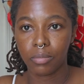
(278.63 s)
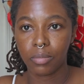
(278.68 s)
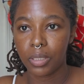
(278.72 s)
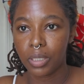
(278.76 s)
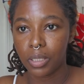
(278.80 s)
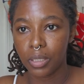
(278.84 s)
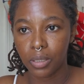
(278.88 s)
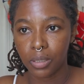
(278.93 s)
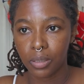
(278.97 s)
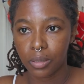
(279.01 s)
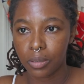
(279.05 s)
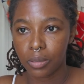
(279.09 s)

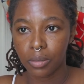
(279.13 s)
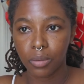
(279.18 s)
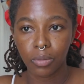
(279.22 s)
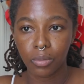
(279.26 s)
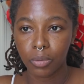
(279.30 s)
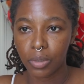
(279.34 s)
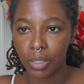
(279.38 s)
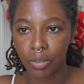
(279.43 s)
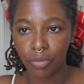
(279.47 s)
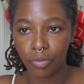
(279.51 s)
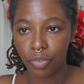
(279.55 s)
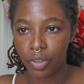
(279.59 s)
deal
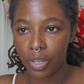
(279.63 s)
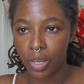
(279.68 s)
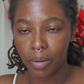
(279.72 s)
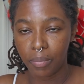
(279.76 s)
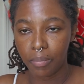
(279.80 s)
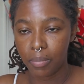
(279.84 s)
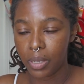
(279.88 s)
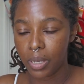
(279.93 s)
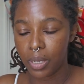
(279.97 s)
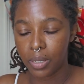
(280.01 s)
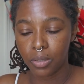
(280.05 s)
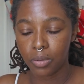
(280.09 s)
with
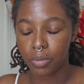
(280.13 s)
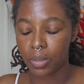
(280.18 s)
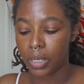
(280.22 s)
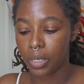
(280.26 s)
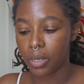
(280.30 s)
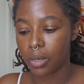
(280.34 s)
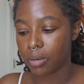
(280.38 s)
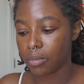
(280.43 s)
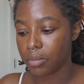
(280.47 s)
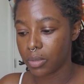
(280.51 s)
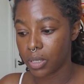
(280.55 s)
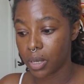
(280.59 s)
VMBS when
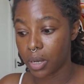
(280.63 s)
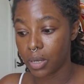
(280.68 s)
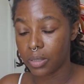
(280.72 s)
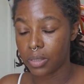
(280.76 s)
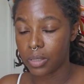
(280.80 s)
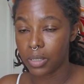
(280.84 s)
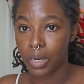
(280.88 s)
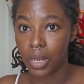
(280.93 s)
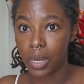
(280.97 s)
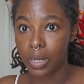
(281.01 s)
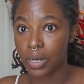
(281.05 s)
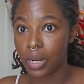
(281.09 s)
it comes on
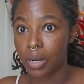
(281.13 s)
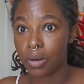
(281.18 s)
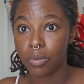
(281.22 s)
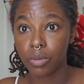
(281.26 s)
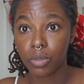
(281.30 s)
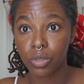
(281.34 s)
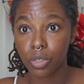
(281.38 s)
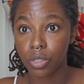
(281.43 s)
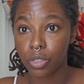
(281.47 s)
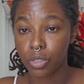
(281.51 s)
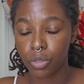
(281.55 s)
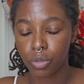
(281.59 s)
to that. That
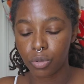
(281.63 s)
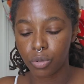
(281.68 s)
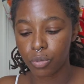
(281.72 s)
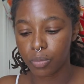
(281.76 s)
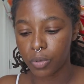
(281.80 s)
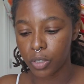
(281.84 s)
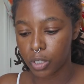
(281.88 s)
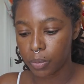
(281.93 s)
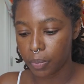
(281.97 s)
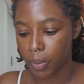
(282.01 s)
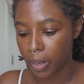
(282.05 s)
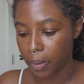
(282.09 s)
was just too
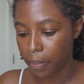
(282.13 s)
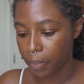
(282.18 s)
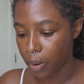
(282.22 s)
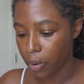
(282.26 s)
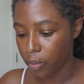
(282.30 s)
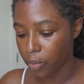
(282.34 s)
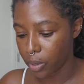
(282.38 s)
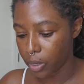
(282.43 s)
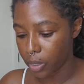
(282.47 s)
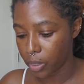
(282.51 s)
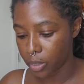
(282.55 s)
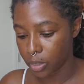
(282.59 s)
much
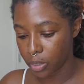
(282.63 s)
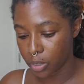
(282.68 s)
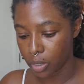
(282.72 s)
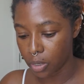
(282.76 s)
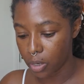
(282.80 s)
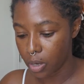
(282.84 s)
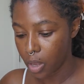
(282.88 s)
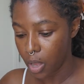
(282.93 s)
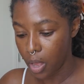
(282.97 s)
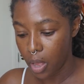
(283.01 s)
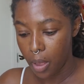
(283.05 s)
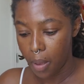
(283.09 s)
paperwork.
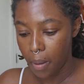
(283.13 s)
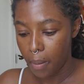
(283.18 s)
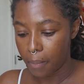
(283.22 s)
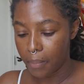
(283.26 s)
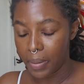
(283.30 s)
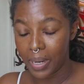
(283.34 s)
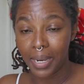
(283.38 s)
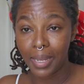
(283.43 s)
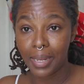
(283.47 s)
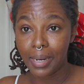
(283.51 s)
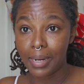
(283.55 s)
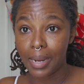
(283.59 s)
So
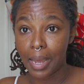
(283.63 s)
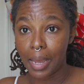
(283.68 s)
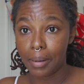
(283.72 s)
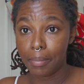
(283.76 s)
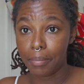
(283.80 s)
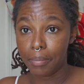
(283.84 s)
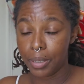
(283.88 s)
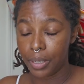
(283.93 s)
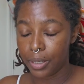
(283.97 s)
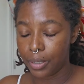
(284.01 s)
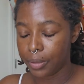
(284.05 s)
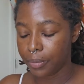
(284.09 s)
me let
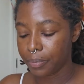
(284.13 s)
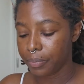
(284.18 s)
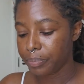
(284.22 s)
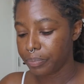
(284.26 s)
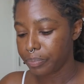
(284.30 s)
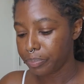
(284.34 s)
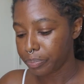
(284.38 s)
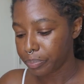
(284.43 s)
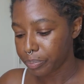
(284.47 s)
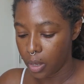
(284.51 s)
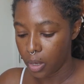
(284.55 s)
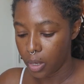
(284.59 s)
that be.
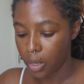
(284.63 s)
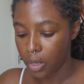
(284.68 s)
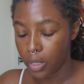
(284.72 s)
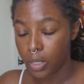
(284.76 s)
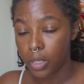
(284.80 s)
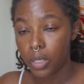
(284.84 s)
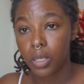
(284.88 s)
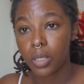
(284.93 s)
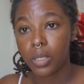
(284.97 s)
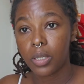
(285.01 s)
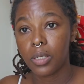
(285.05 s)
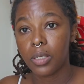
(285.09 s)

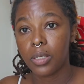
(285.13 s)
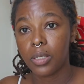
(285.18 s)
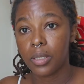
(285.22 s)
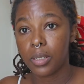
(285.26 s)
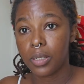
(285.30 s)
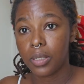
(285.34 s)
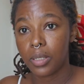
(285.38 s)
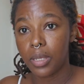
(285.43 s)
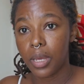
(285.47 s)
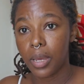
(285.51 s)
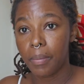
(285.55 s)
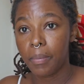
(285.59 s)

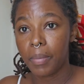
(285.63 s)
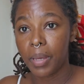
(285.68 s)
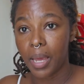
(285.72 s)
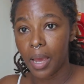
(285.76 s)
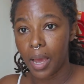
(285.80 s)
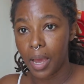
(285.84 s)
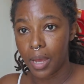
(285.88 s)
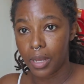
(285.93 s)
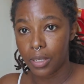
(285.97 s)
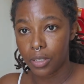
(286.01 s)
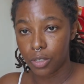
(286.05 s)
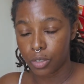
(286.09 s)
They may
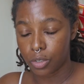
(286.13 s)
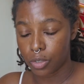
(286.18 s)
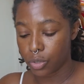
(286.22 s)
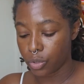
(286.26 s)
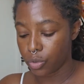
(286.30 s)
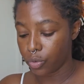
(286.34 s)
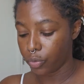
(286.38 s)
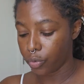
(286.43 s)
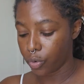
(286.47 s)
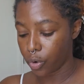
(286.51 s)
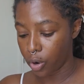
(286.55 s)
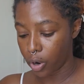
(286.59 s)
ask
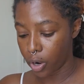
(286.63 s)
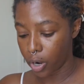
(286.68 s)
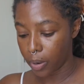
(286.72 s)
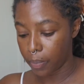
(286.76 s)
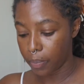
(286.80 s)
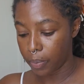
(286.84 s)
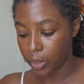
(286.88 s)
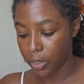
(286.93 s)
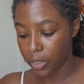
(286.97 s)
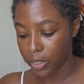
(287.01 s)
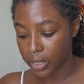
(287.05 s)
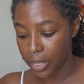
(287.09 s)
you for
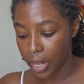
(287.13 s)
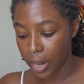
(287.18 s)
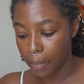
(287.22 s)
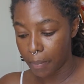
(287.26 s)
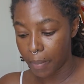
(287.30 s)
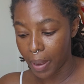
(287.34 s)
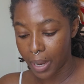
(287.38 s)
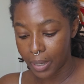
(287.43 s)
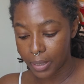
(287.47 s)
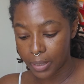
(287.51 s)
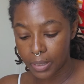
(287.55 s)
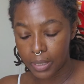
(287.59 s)
personal
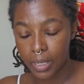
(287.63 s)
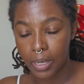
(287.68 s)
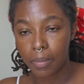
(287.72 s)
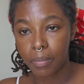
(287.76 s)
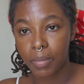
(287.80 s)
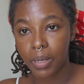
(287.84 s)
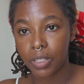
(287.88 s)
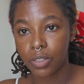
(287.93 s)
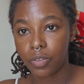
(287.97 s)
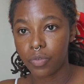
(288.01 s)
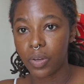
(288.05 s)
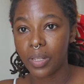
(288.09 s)
bank
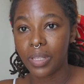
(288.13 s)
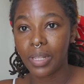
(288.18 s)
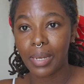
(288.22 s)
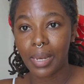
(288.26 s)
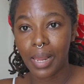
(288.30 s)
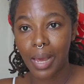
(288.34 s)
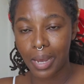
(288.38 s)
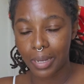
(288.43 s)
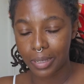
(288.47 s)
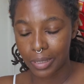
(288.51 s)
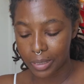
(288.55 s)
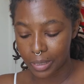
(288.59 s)
statements for the
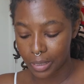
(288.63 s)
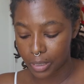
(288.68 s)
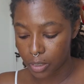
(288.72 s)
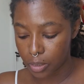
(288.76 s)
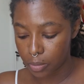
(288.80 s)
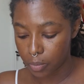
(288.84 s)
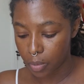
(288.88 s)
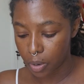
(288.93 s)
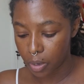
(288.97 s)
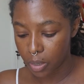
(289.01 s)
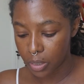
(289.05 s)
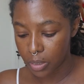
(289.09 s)
last 6
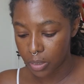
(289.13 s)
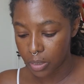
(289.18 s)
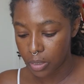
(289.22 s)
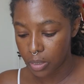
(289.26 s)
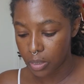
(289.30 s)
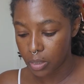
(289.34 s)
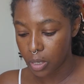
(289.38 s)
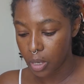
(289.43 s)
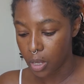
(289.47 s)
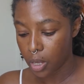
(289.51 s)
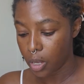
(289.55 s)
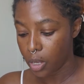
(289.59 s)

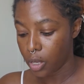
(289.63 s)
months,